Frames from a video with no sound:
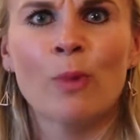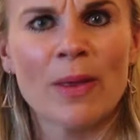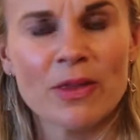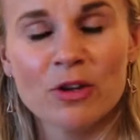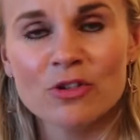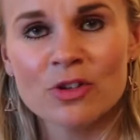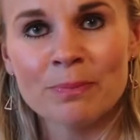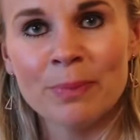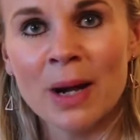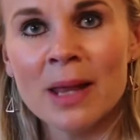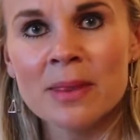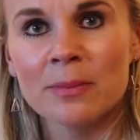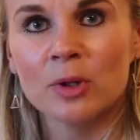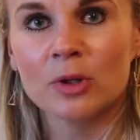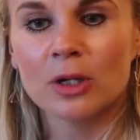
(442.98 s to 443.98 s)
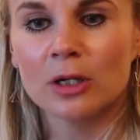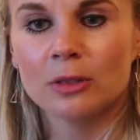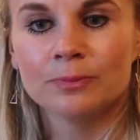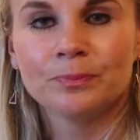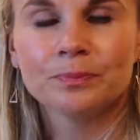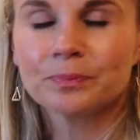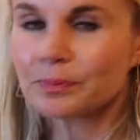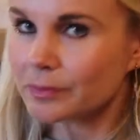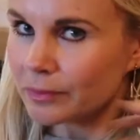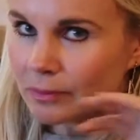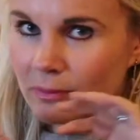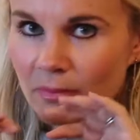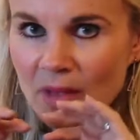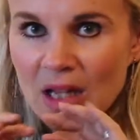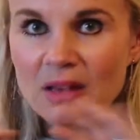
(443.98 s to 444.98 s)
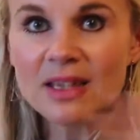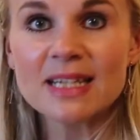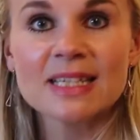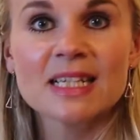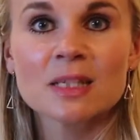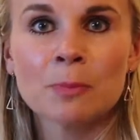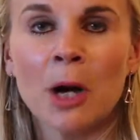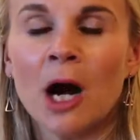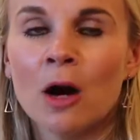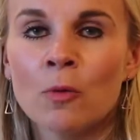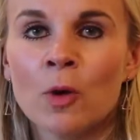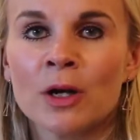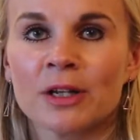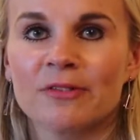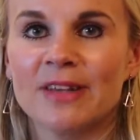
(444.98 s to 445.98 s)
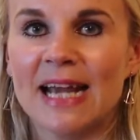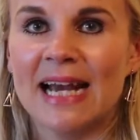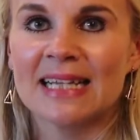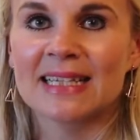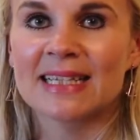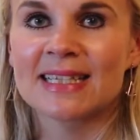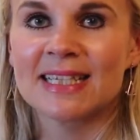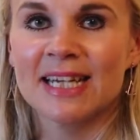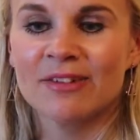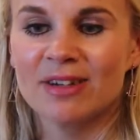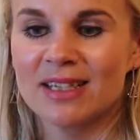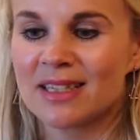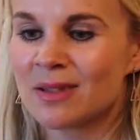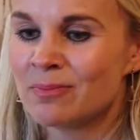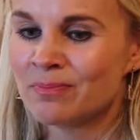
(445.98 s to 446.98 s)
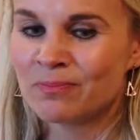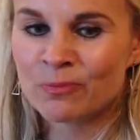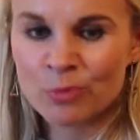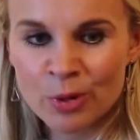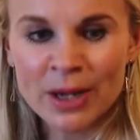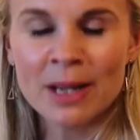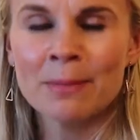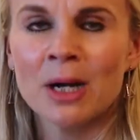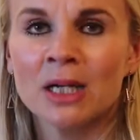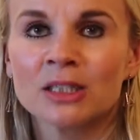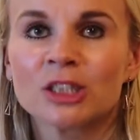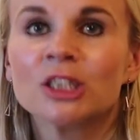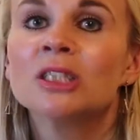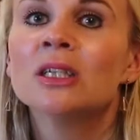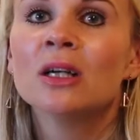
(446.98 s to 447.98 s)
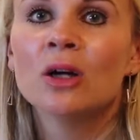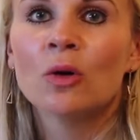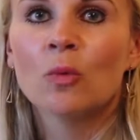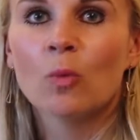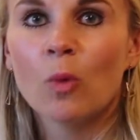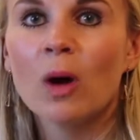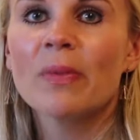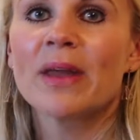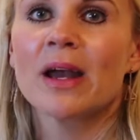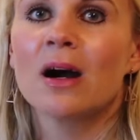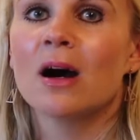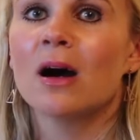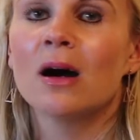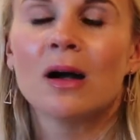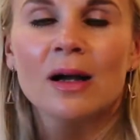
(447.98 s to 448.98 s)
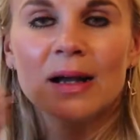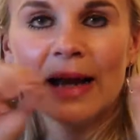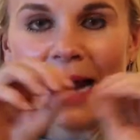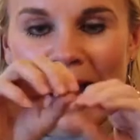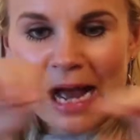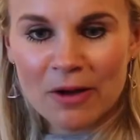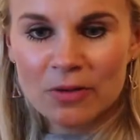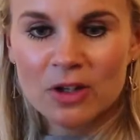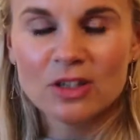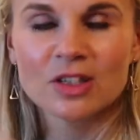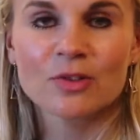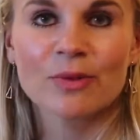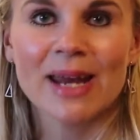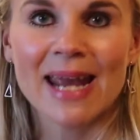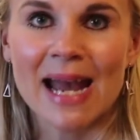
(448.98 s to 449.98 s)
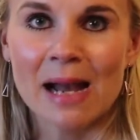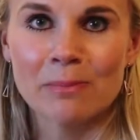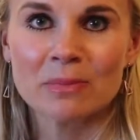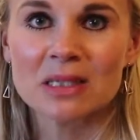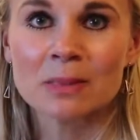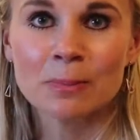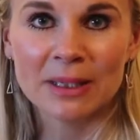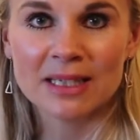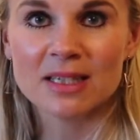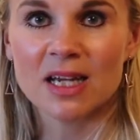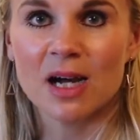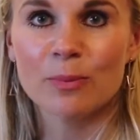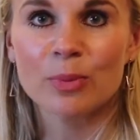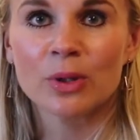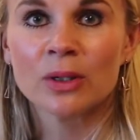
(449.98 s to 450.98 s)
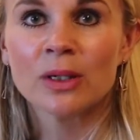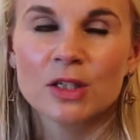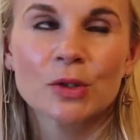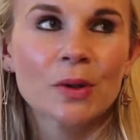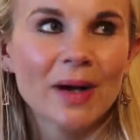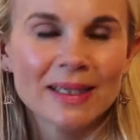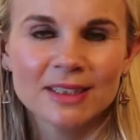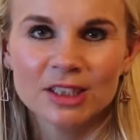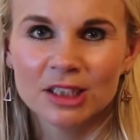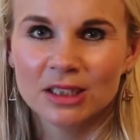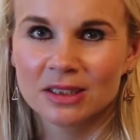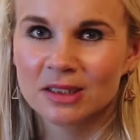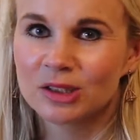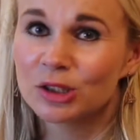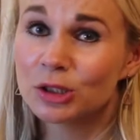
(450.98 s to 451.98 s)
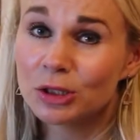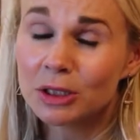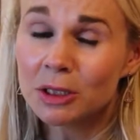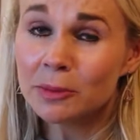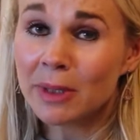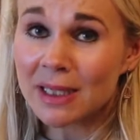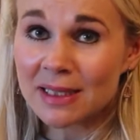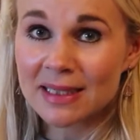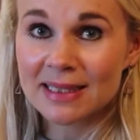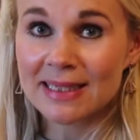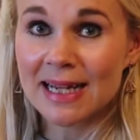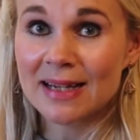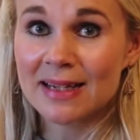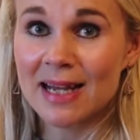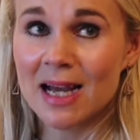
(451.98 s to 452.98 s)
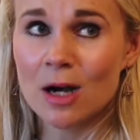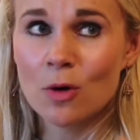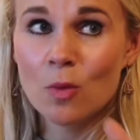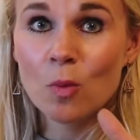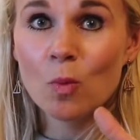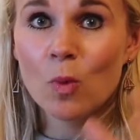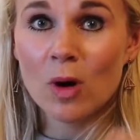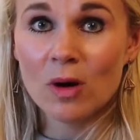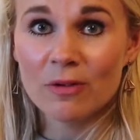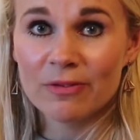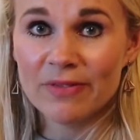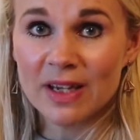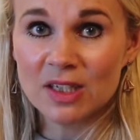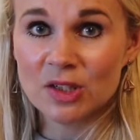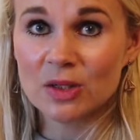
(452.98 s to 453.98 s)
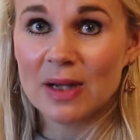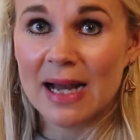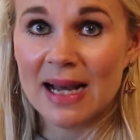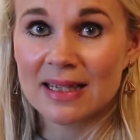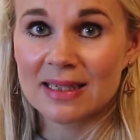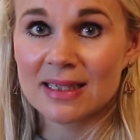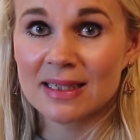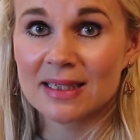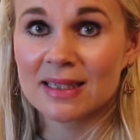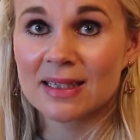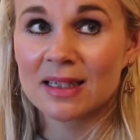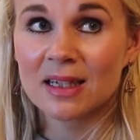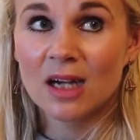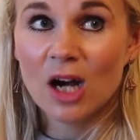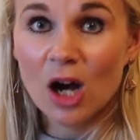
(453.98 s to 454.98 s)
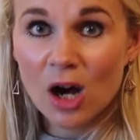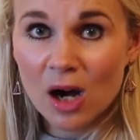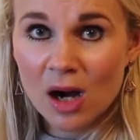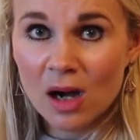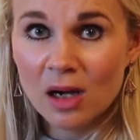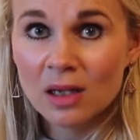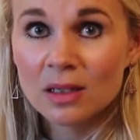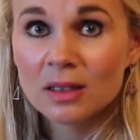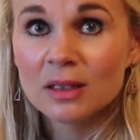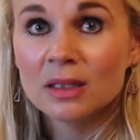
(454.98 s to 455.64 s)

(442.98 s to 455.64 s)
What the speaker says: whether you should buy them or not? This is part one of the acid series. Pretty much what they are, how those three camps split up. So questions. Do you understand now what facial acids are?